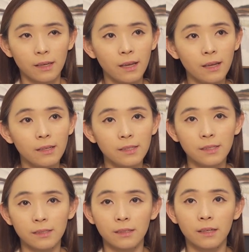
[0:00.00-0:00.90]

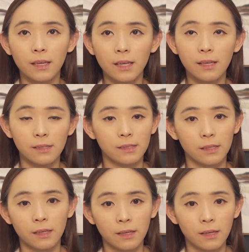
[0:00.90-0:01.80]
14, 14,